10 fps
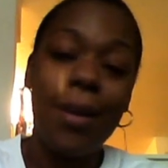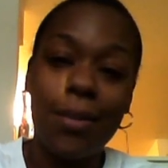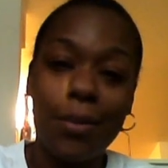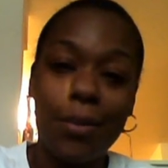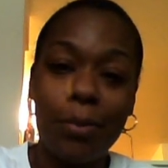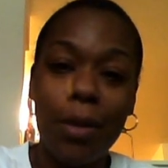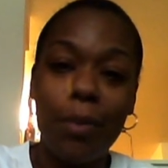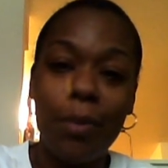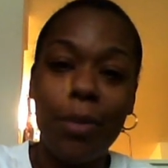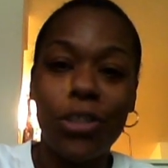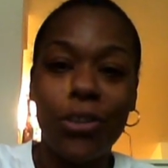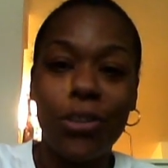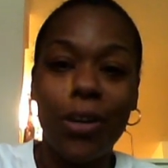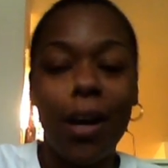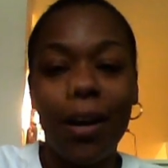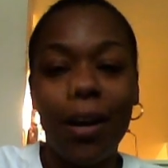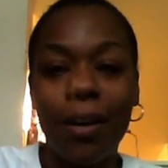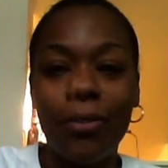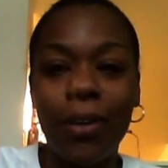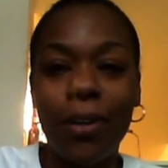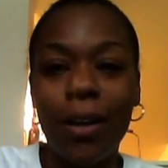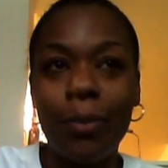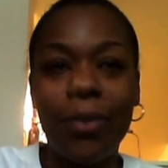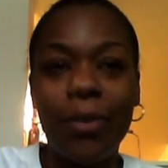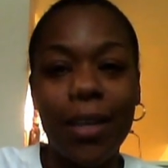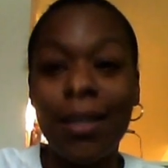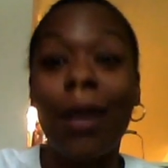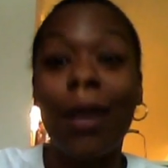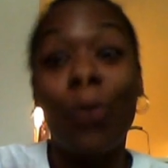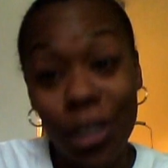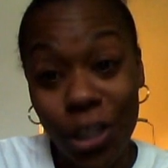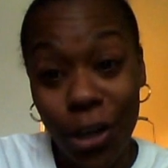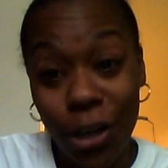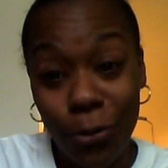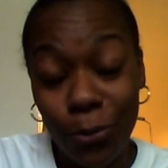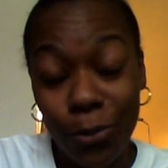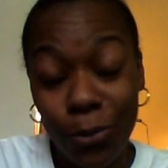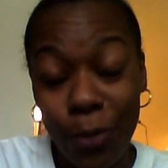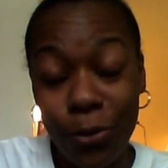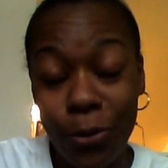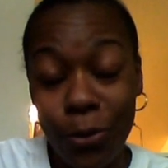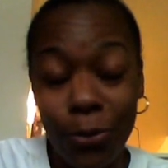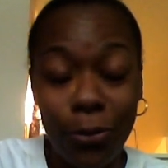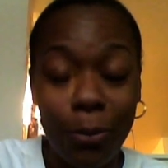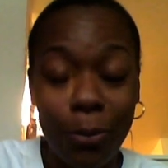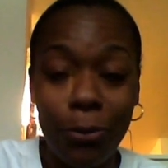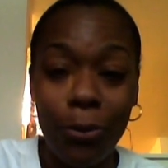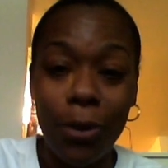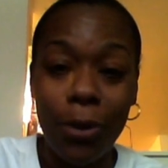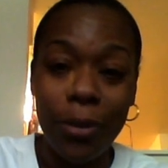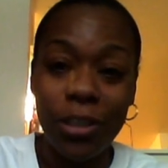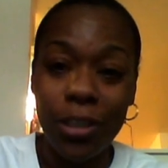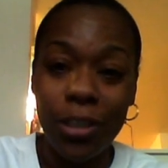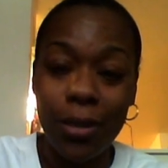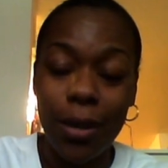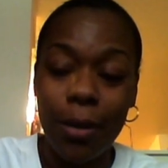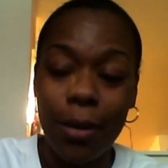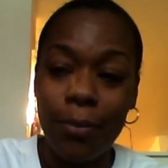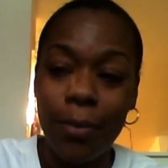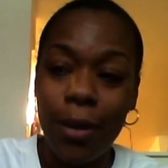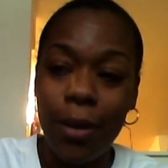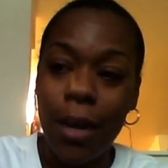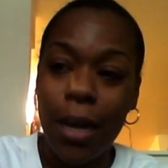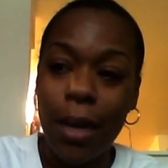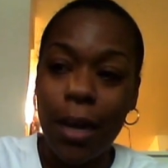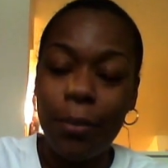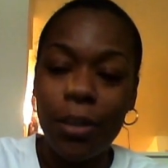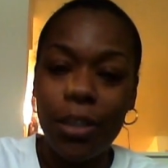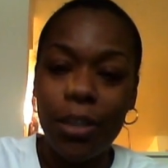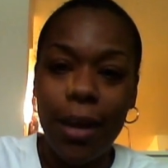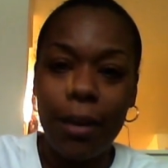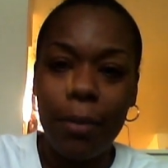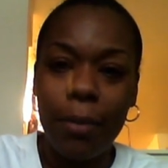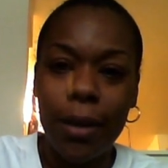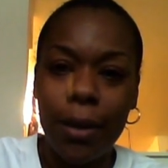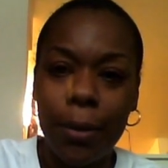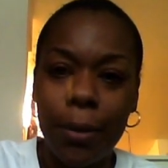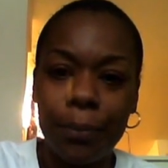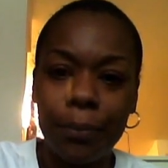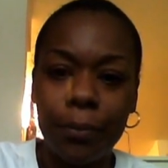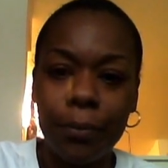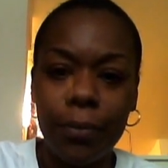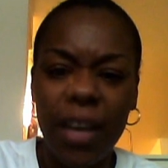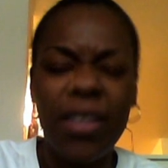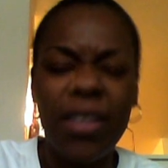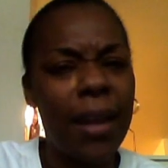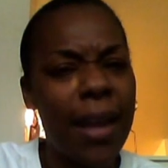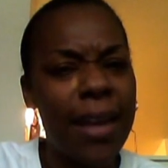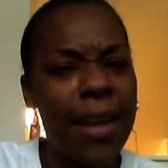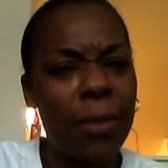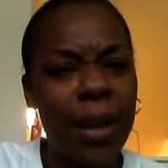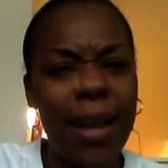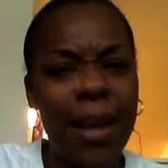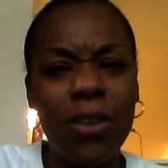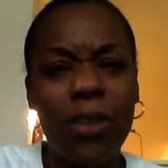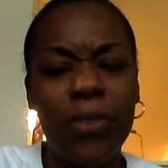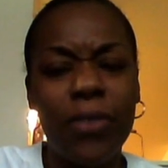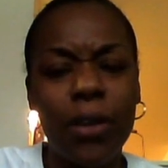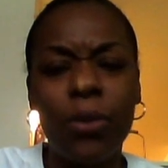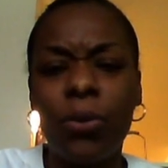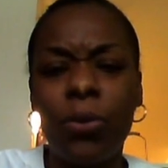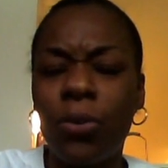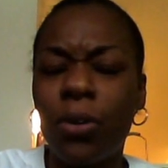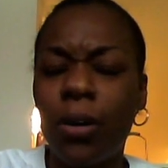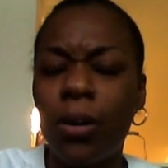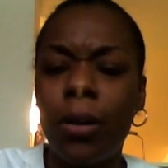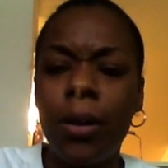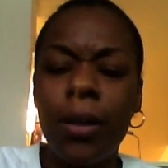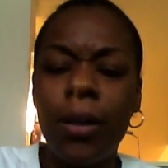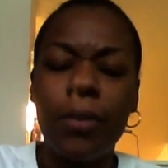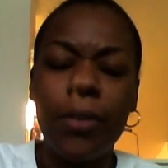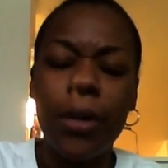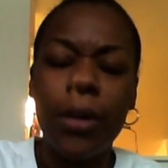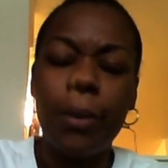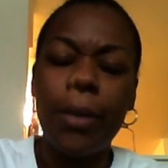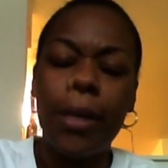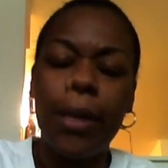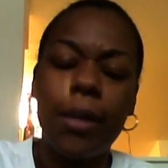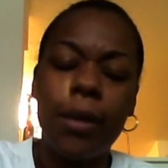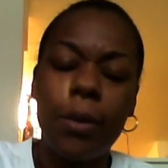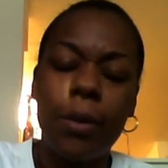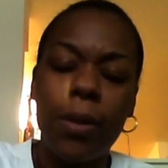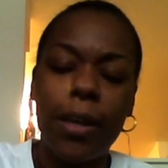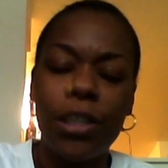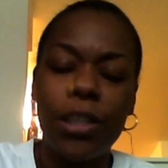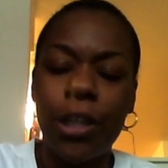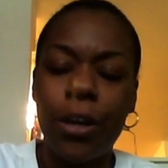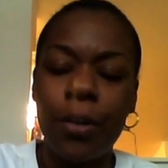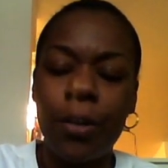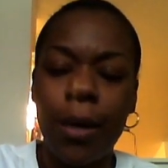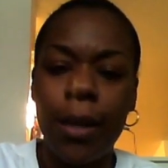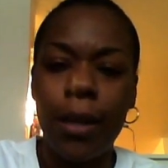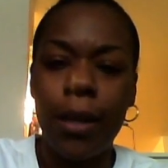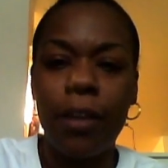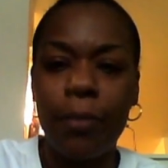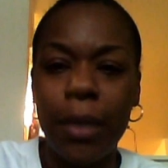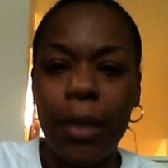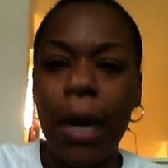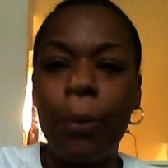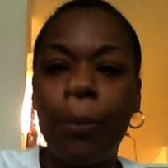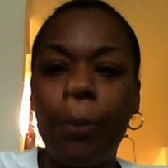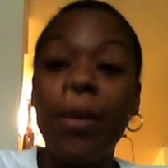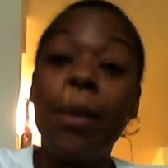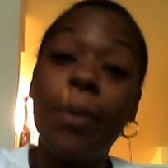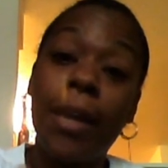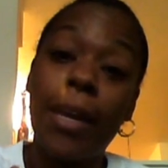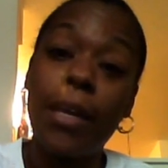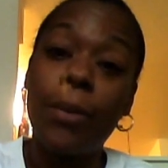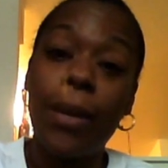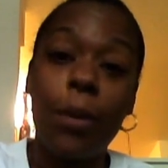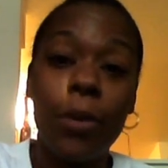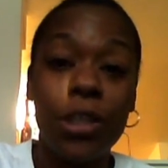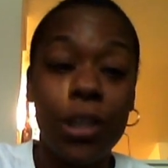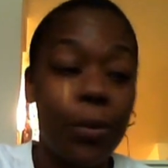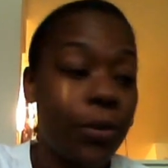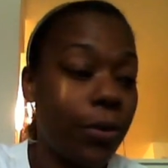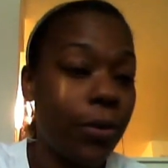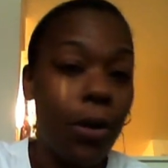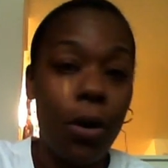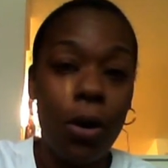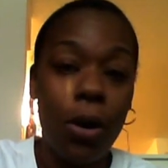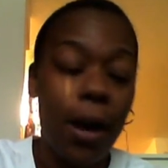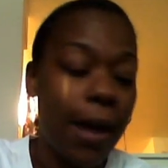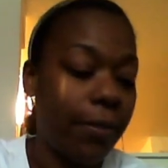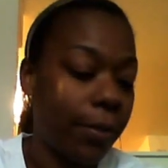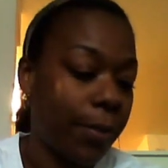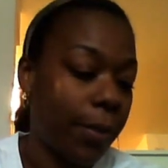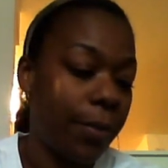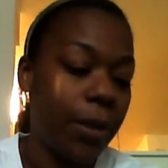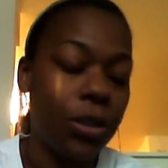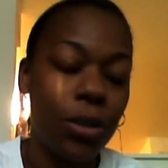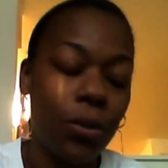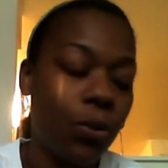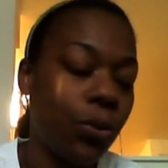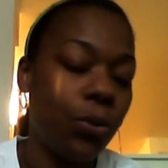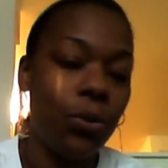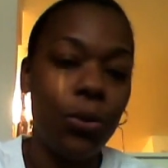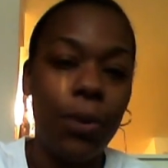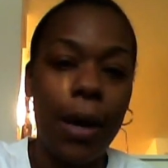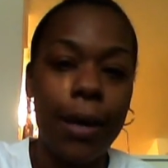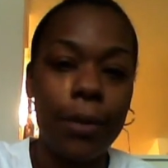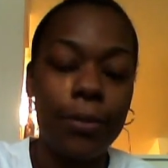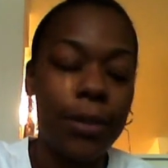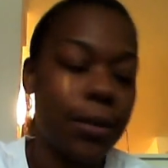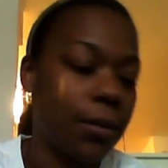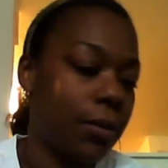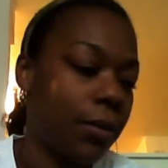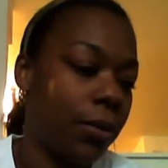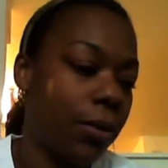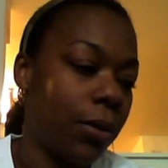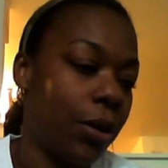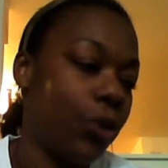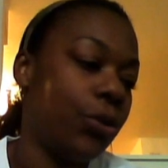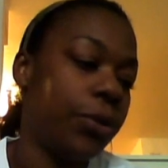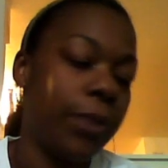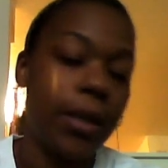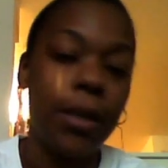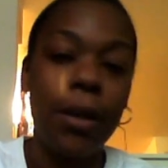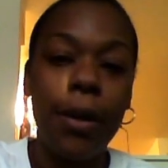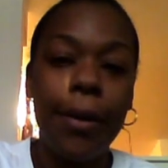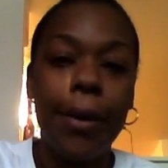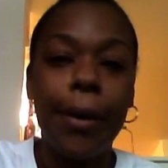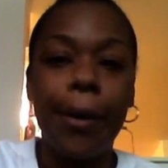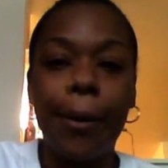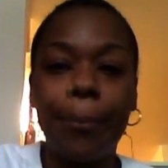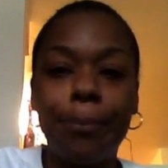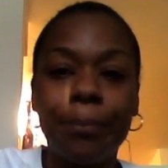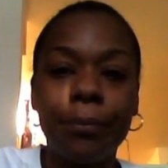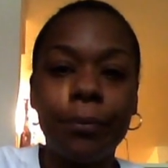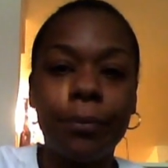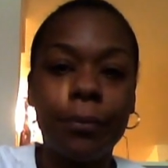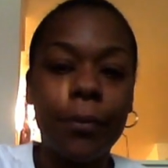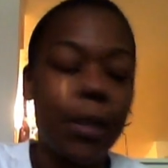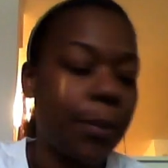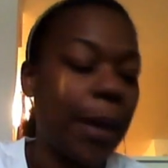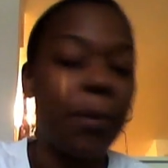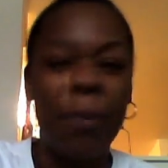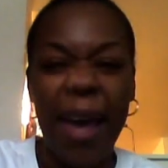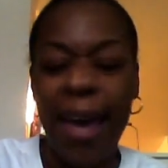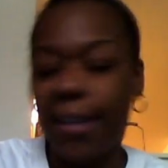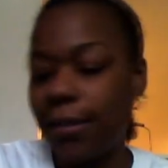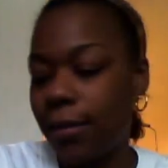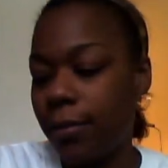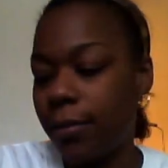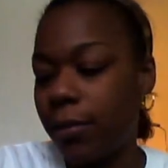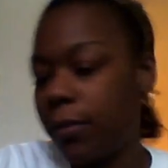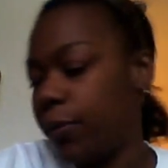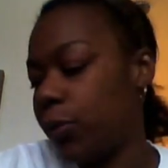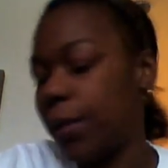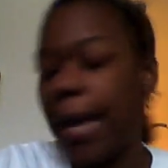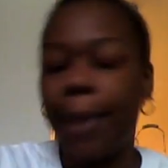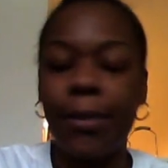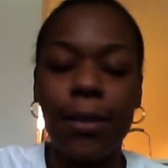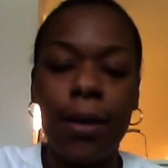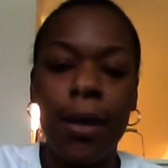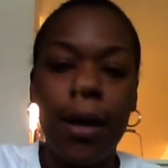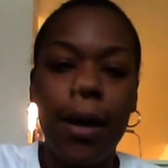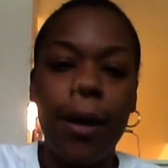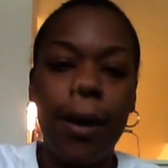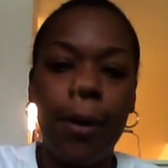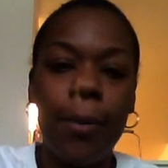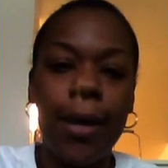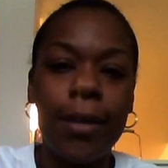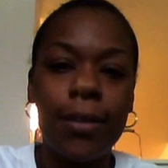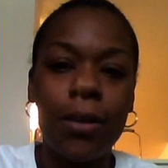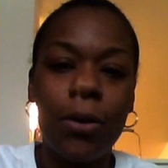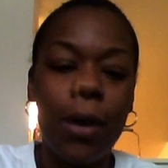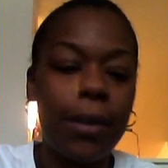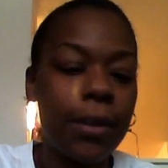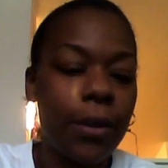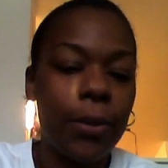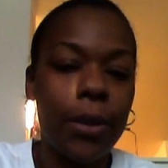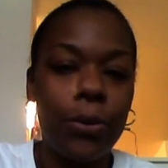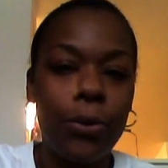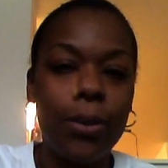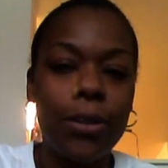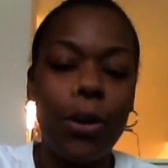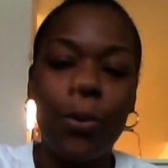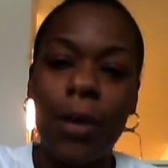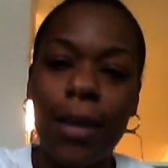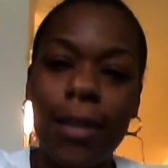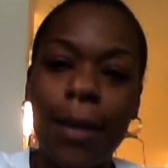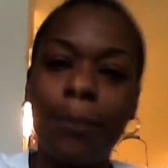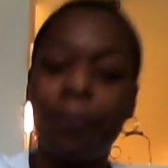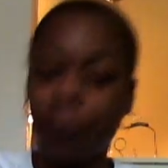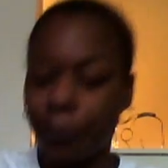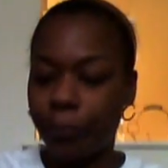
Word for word: it's a, a mixture of uh, things that I wanted to share you share with you from before. I mentioned um, I kind of mentioned that in my um, I think my la- either my last haul video or the video I made um, when I shared my Love mini album. But at any rate, I want to share with you the haul. I have a, a bunch of cool new items, or new to me. Um, paper packs and few stamps. Um, and so I think they're really cool, and so I hope you guys like them.